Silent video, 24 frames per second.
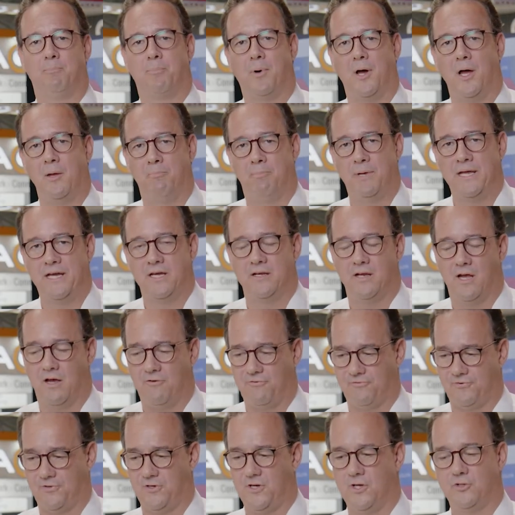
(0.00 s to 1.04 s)
pipe big
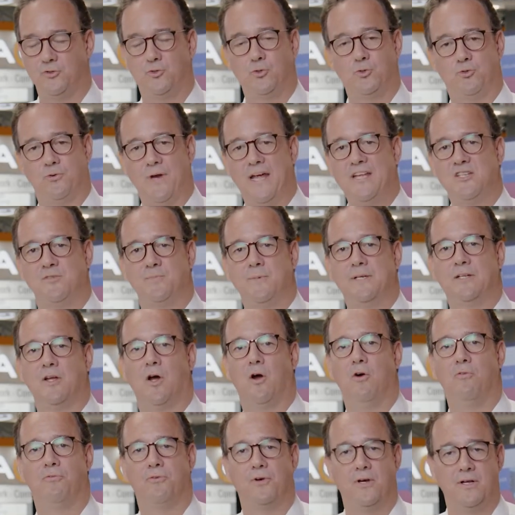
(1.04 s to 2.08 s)
enough to transmit
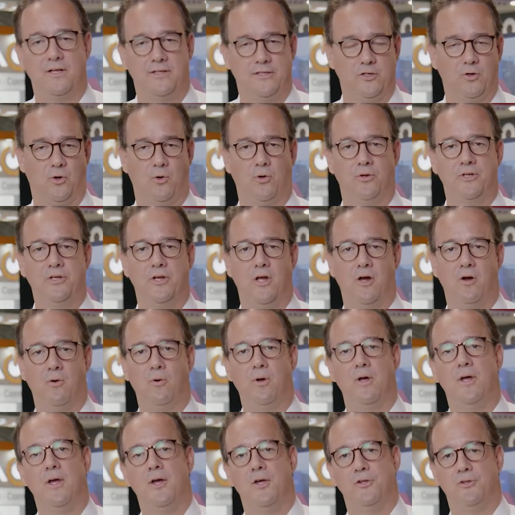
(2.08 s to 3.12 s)
over the audio,
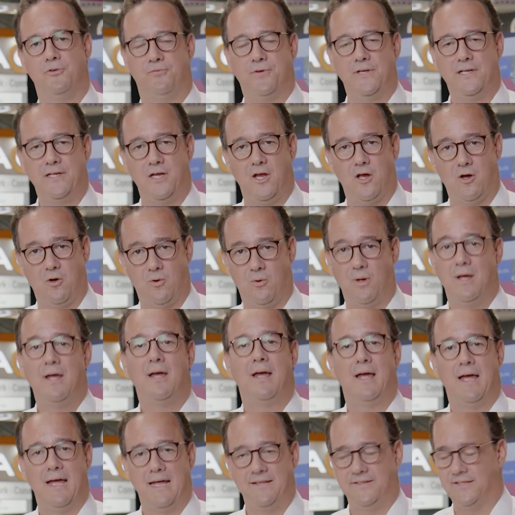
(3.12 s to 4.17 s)
the video,
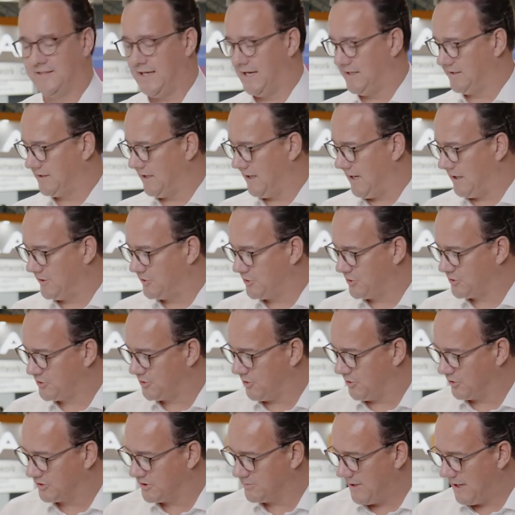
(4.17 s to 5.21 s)
and the data I just
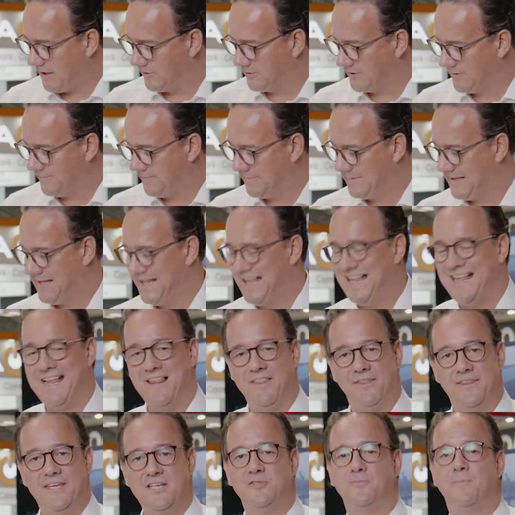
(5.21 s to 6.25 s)
talked about.
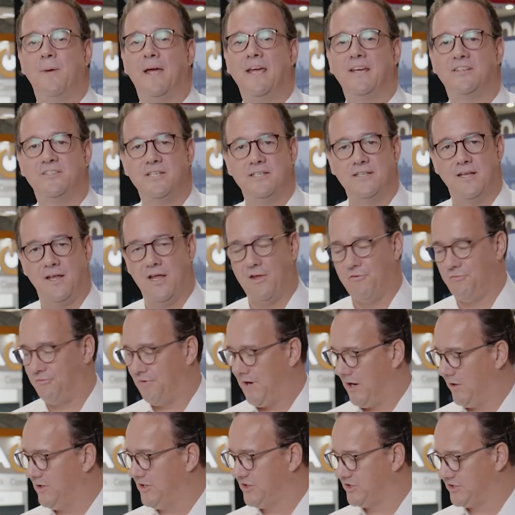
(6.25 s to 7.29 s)
This makes it a
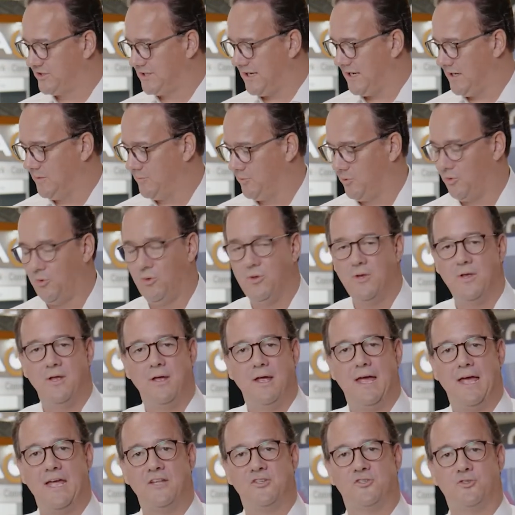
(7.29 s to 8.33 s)
very stable
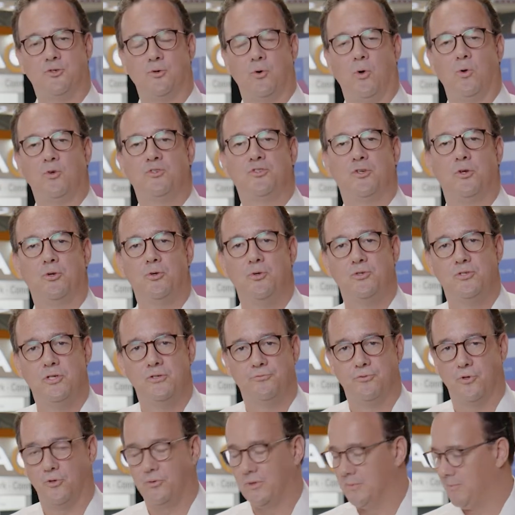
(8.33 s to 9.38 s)
and strong
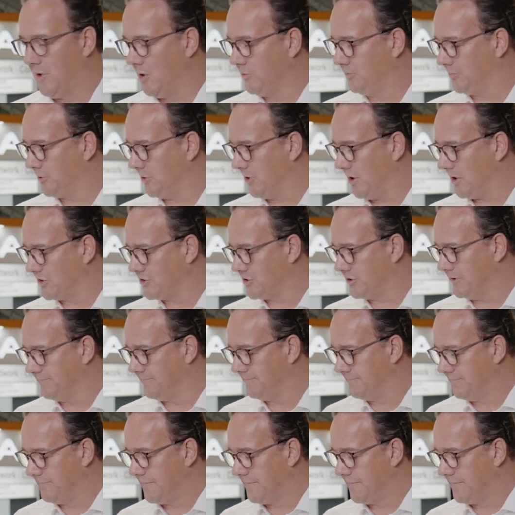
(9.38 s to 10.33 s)
solution for remote production.